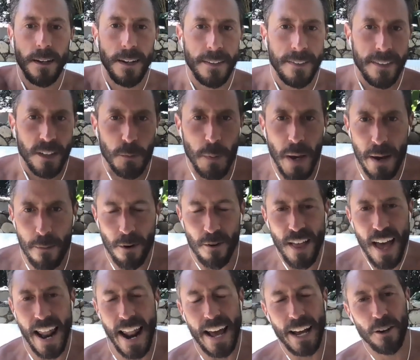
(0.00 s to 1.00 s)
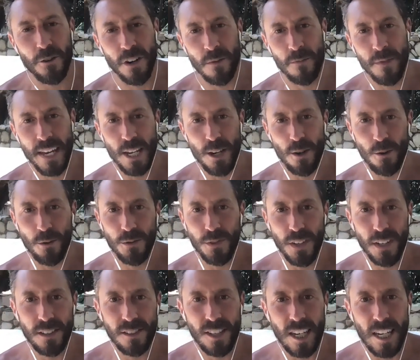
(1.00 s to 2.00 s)
In this paper, that acronym they
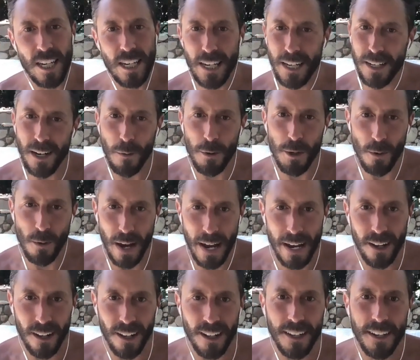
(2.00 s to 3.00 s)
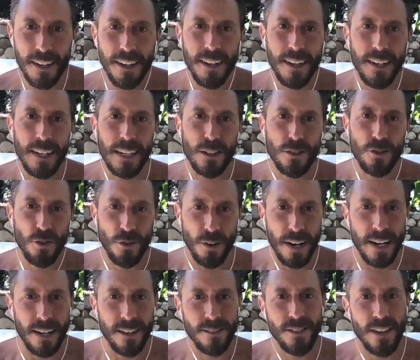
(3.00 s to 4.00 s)
used, T E W L, is
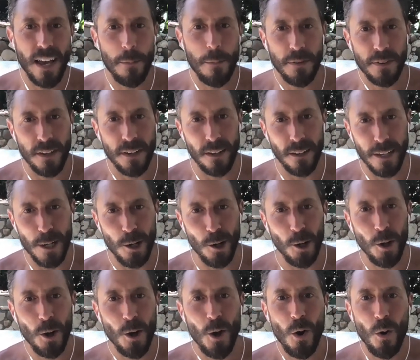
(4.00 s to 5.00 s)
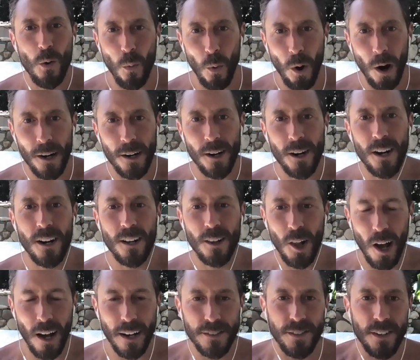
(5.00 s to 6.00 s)
trans epithelial water
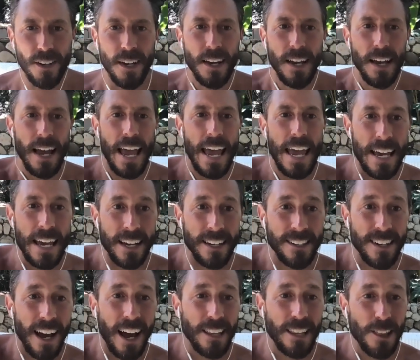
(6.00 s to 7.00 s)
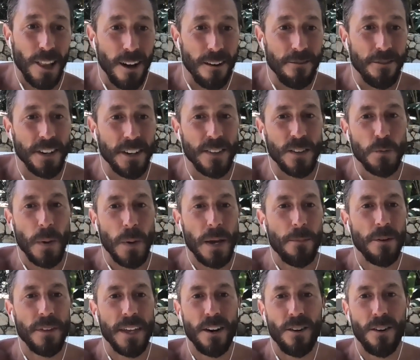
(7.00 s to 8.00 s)
loss. And I love that in this
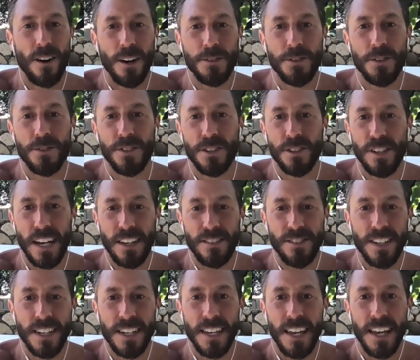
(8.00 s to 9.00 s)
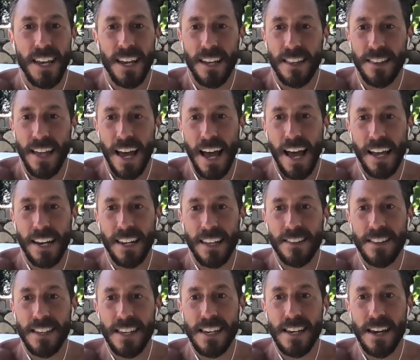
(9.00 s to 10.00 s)
paper, they are also suggesting that
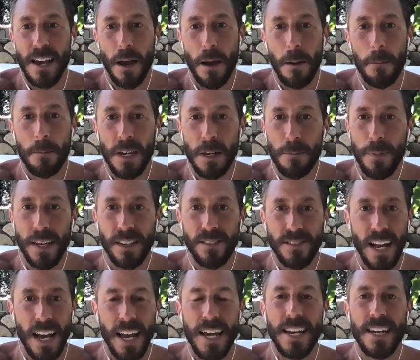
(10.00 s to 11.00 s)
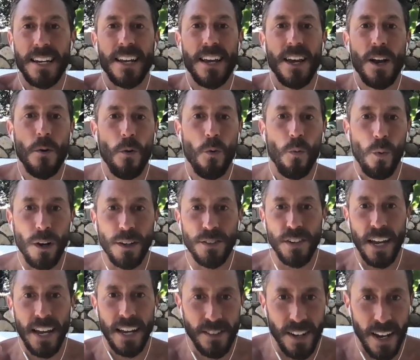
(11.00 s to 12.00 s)
the meat-based diet
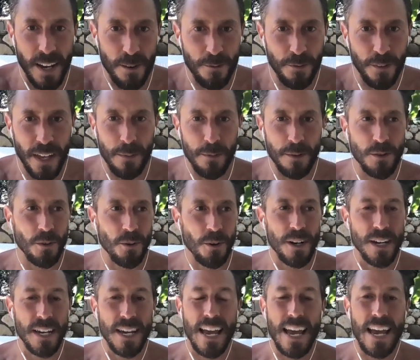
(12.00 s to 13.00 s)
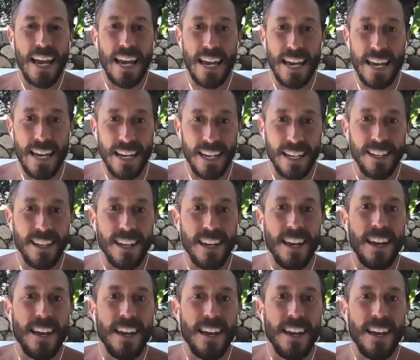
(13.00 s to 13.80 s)
was anti-inflammatory and